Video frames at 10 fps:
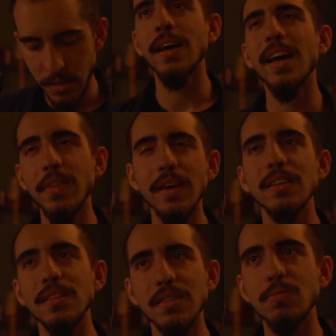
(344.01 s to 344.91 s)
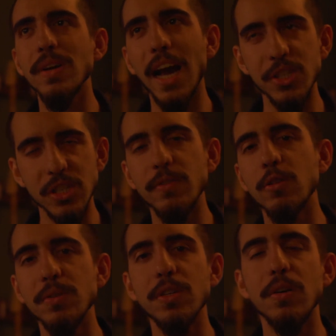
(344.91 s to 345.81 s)
And I think this rehashing of
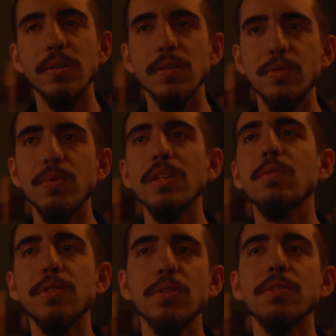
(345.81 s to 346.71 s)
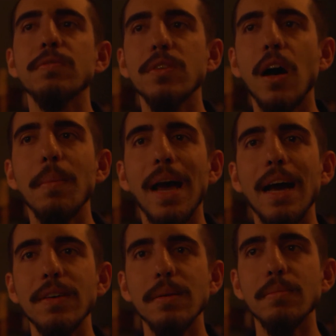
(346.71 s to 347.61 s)
old material is really a result of Tom
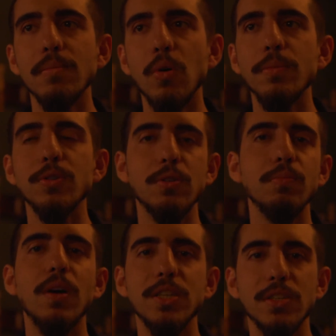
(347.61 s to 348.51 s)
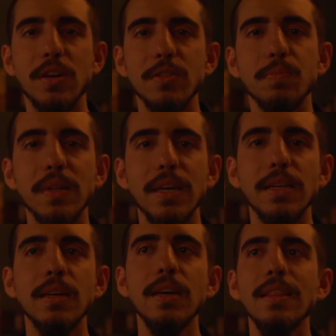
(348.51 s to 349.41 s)
having more musical projects on his
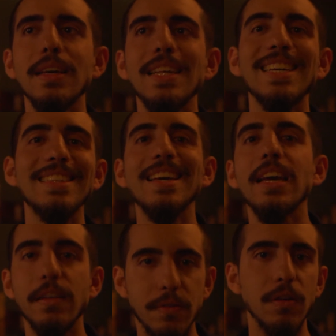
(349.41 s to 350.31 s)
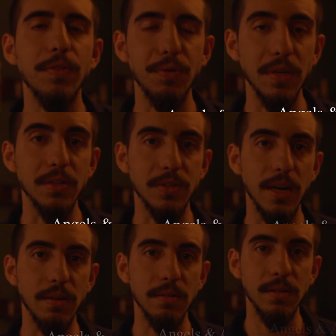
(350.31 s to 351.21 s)
plate than he could take for a few years
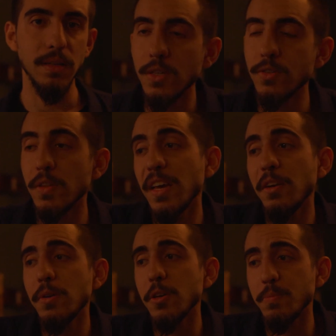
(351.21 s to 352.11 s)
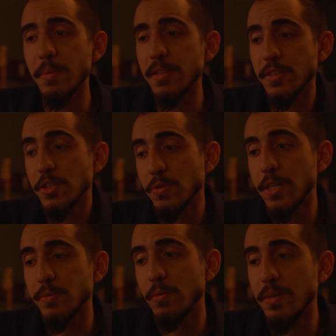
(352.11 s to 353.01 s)
now. So in the end, who knows, maybe the
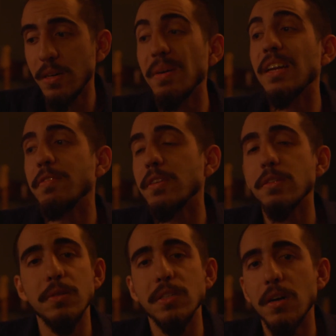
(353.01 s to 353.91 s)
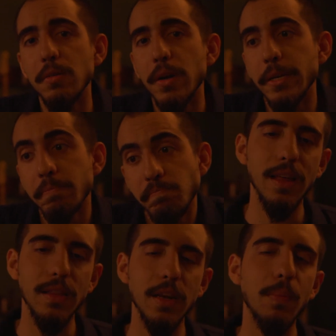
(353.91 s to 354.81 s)
situation will be a benefit to his songwriting.
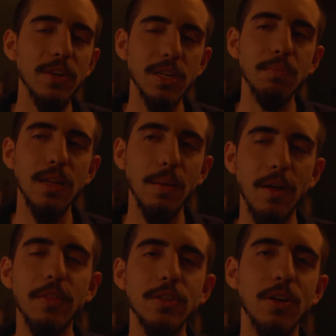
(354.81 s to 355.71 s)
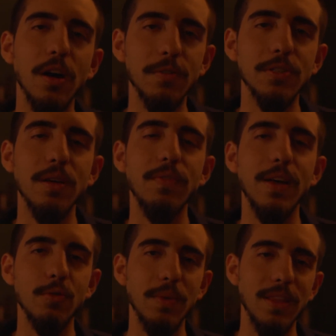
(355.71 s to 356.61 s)
The depressing bit about this song for some
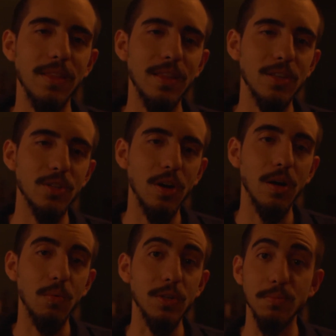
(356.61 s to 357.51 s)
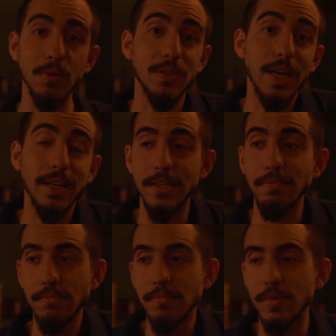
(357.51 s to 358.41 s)
fans will be that this song was most
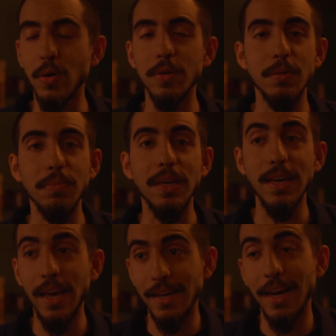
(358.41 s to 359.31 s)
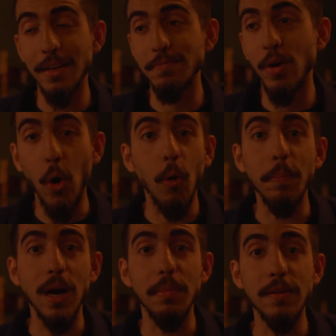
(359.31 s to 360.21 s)
likely going to be a kind of
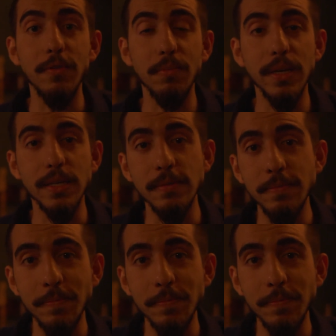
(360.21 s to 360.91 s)
homecoming for Blink.